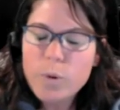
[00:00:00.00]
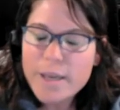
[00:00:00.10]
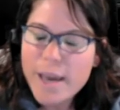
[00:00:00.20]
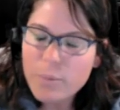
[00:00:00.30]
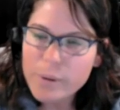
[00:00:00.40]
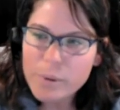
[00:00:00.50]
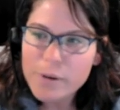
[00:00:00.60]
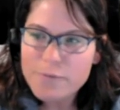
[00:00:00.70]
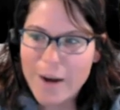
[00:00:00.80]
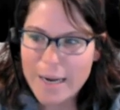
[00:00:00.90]
yeah, we were
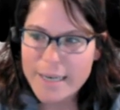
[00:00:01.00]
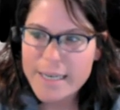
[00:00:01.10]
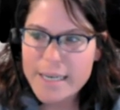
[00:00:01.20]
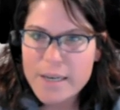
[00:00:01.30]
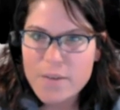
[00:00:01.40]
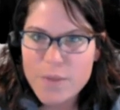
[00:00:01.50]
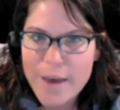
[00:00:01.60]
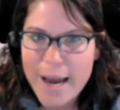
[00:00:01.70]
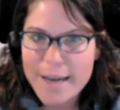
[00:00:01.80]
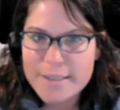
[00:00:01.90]
finding
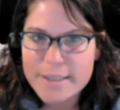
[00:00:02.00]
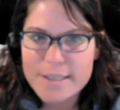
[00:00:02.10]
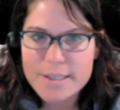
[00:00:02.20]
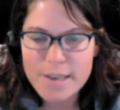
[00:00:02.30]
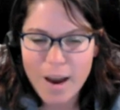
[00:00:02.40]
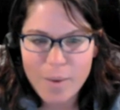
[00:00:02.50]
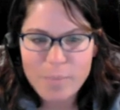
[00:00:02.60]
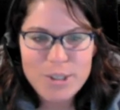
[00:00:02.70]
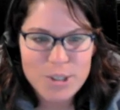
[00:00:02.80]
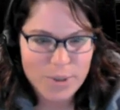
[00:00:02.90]
that
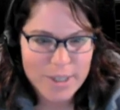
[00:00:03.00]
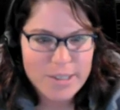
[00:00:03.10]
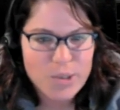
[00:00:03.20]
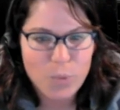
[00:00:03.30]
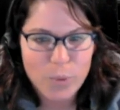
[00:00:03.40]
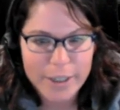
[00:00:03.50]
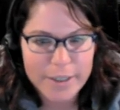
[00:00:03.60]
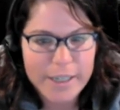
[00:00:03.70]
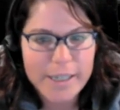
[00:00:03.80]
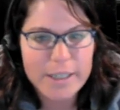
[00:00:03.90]
some students
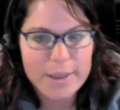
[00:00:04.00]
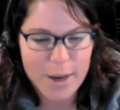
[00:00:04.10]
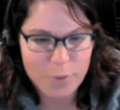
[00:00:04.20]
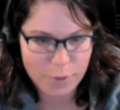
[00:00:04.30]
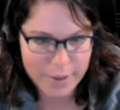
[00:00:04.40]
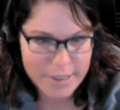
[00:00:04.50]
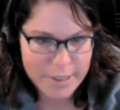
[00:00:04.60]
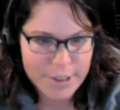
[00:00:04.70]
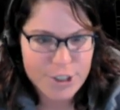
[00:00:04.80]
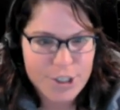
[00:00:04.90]
really love
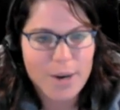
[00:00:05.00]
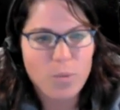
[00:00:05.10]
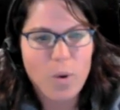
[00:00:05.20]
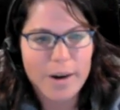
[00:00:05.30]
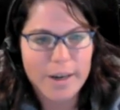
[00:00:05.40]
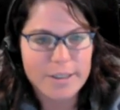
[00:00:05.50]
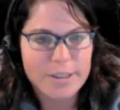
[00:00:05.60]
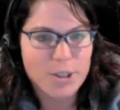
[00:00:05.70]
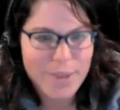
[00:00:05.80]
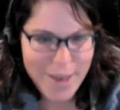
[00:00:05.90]
research and wanted
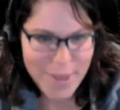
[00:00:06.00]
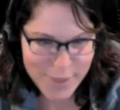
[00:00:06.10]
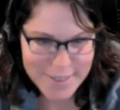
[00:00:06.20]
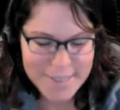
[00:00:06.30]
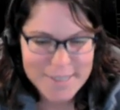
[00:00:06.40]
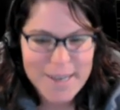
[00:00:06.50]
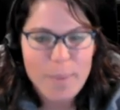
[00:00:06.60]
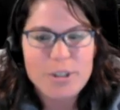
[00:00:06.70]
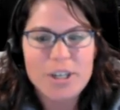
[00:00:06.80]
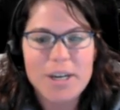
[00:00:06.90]
to do that thesis
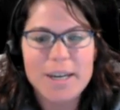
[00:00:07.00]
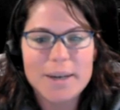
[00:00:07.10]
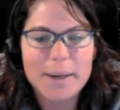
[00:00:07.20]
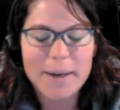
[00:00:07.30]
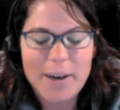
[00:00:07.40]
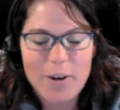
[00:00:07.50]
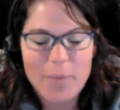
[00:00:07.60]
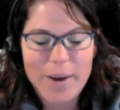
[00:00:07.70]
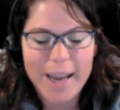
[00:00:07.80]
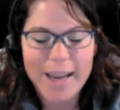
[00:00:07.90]
option
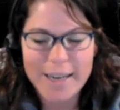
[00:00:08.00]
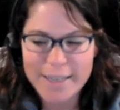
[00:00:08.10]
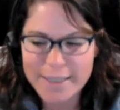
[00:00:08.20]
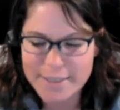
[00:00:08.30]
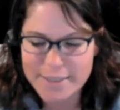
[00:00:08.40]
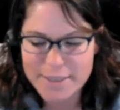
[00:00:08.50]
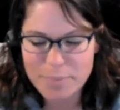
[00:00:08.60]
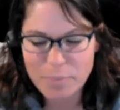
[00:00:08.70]
um, and